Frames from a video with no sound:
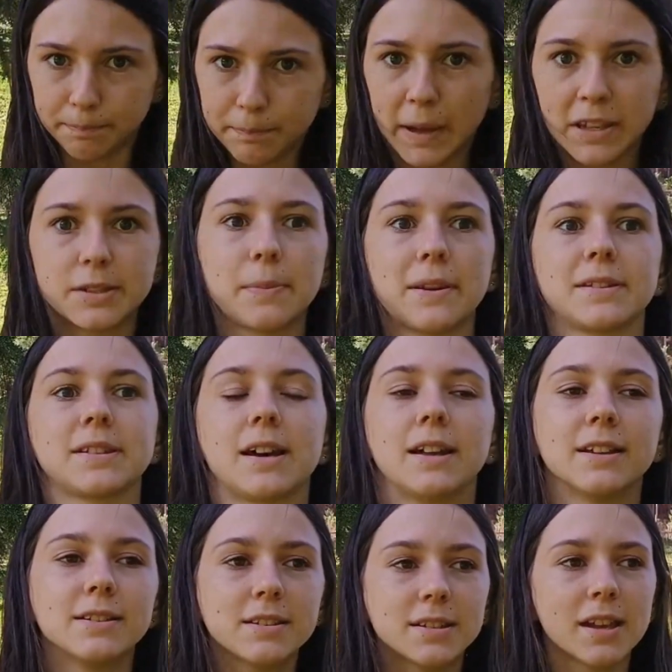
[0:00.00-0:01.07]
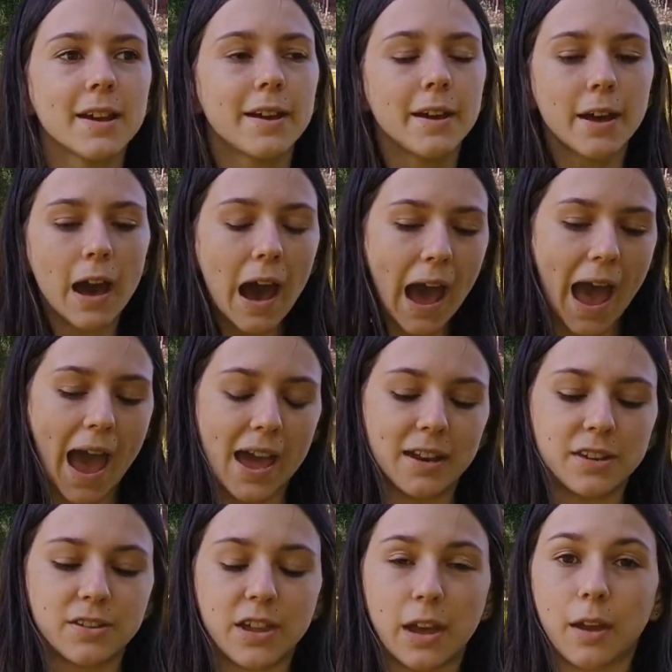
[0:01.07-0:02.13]
base colors,
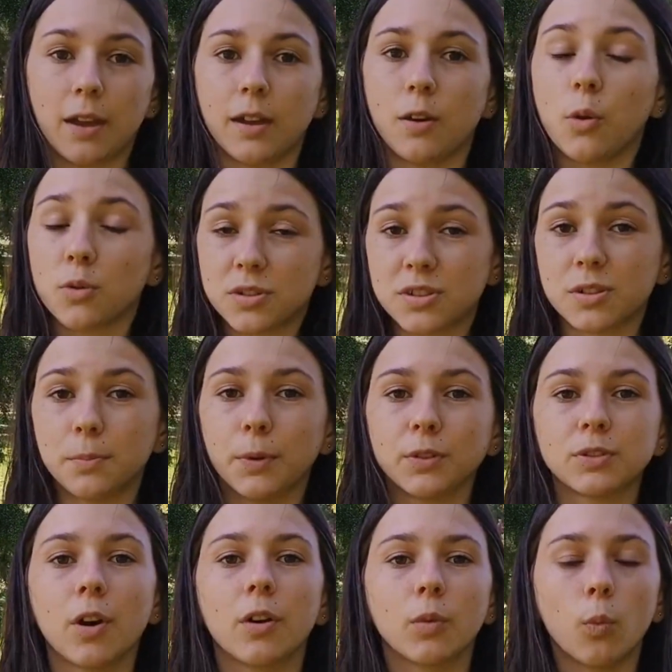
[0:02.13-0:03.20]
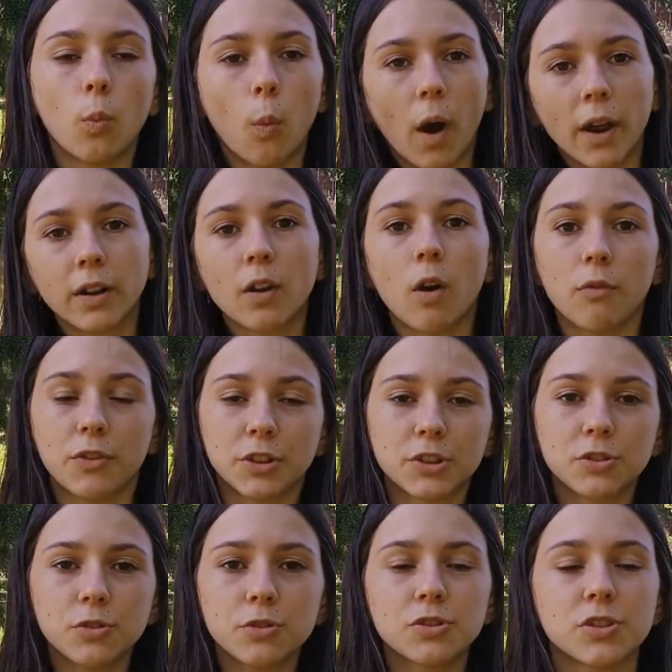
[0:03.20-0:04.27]
and horses are built on one of the
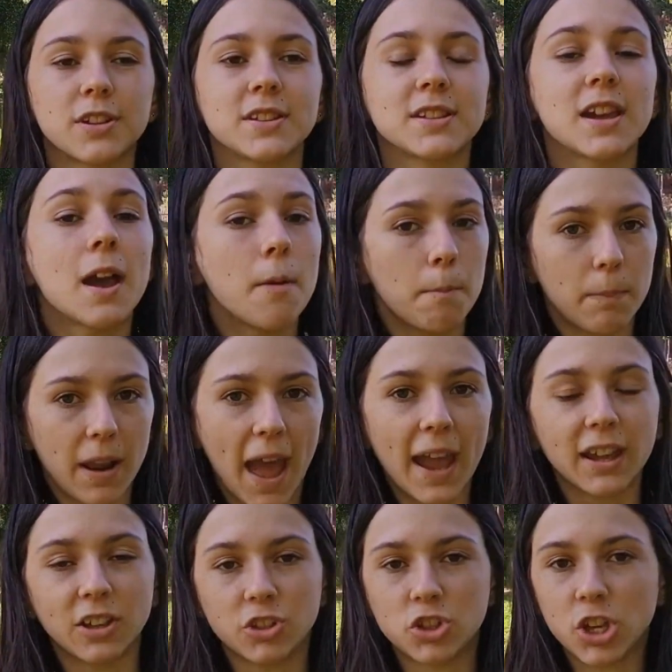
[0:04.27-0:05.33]
two, so it's black and